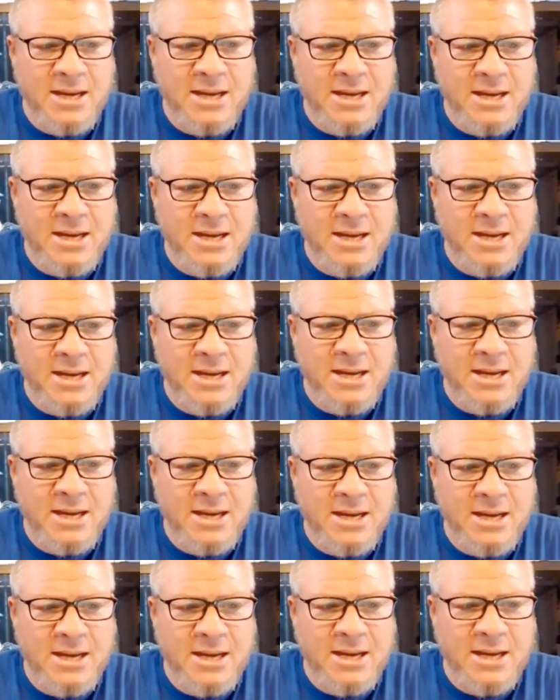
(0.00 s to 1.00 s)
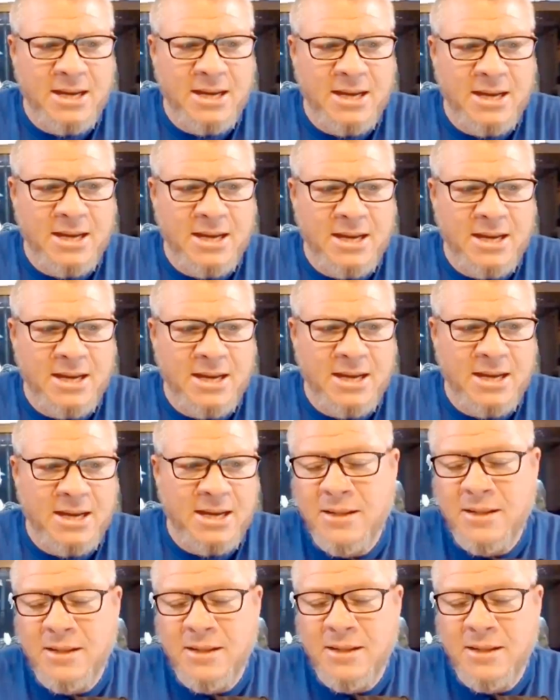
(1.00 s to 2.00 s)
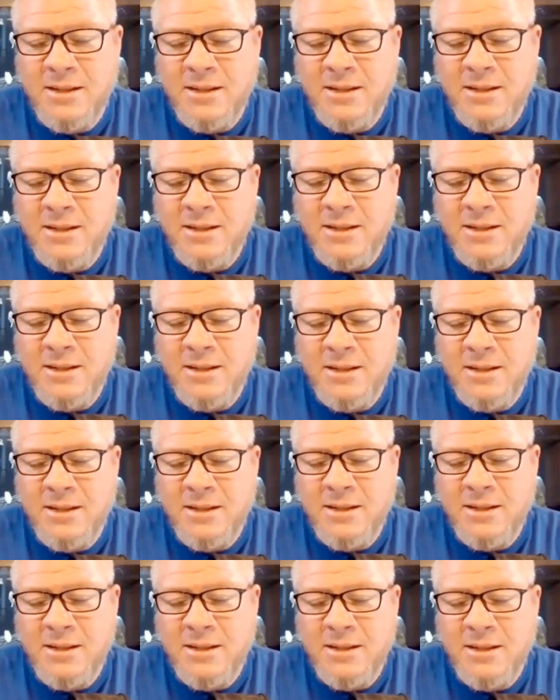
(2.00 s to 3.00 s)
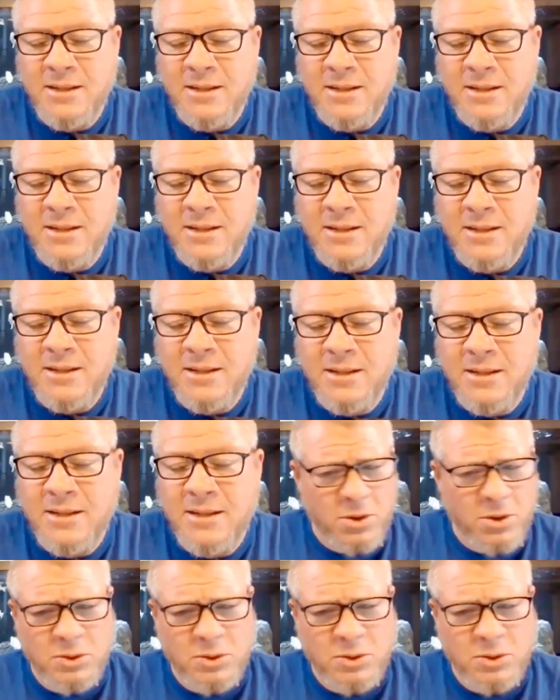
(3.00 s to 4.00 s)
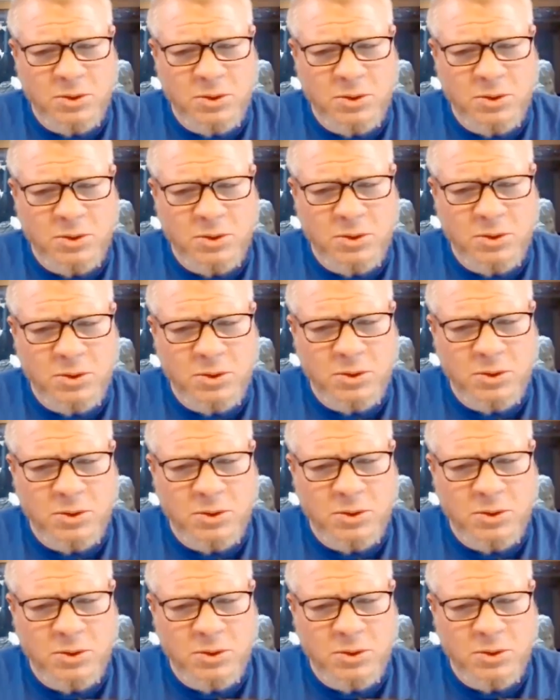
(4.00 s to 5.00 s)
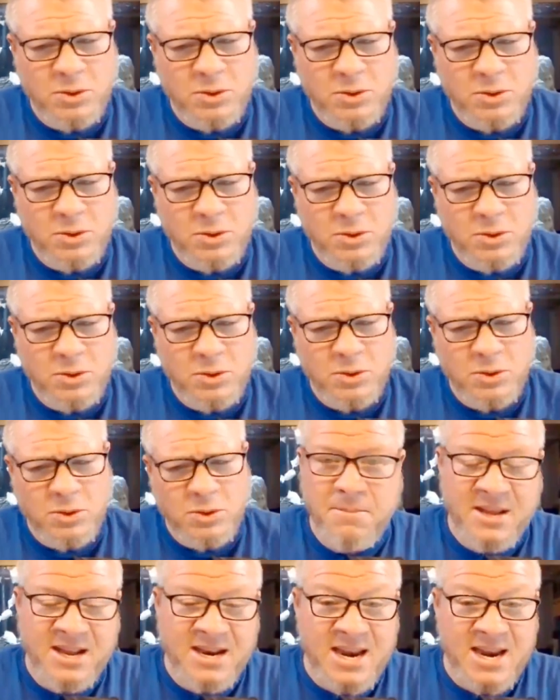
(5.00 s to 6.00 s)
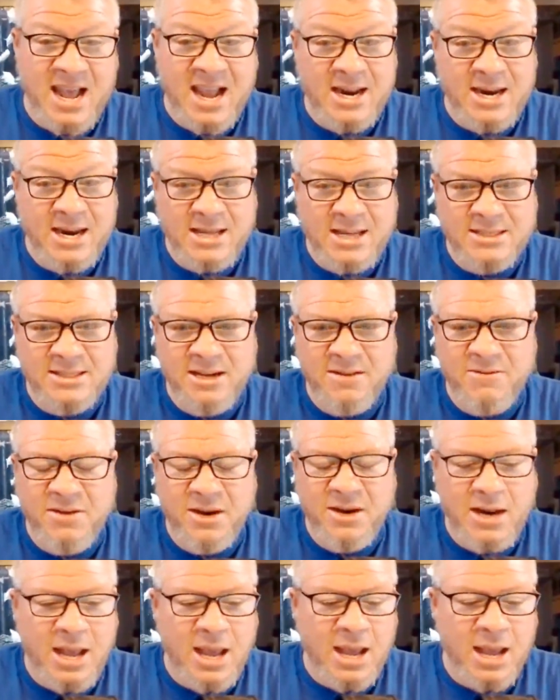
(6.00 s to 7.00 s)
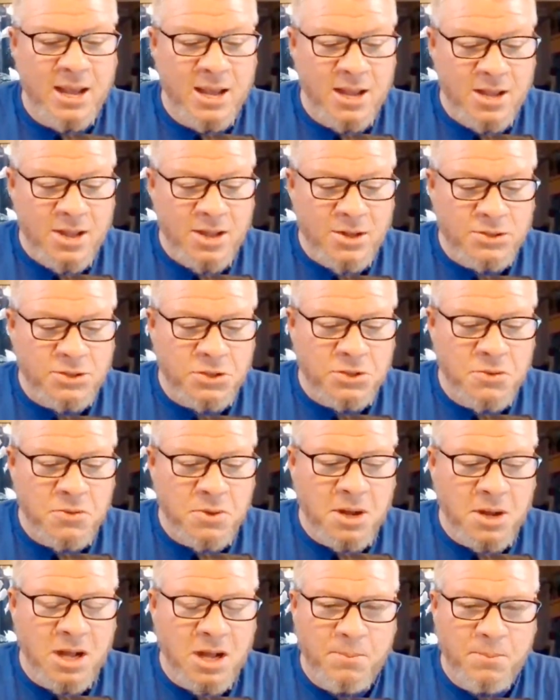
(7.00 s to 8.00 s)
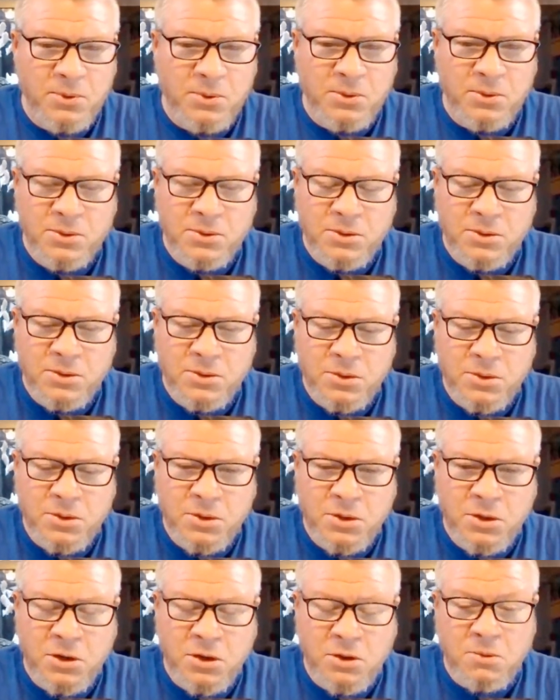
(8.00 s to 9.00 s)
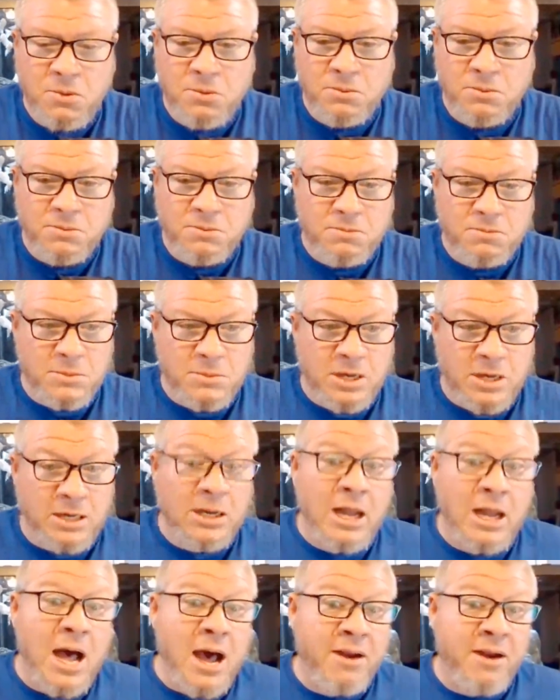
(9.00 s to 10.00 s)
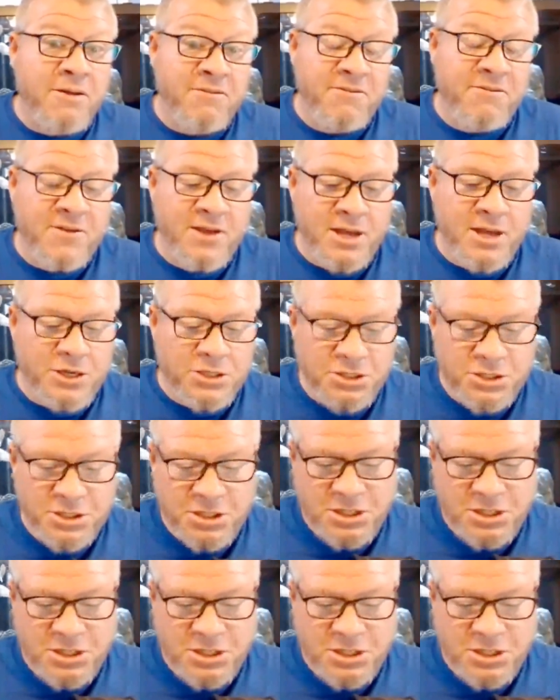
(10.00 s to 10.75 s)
um, are outside in the Florida sun, and Florida's warm. You know, we're we're hitting in the mid 90s every day. So you couple, you know, a lot of fish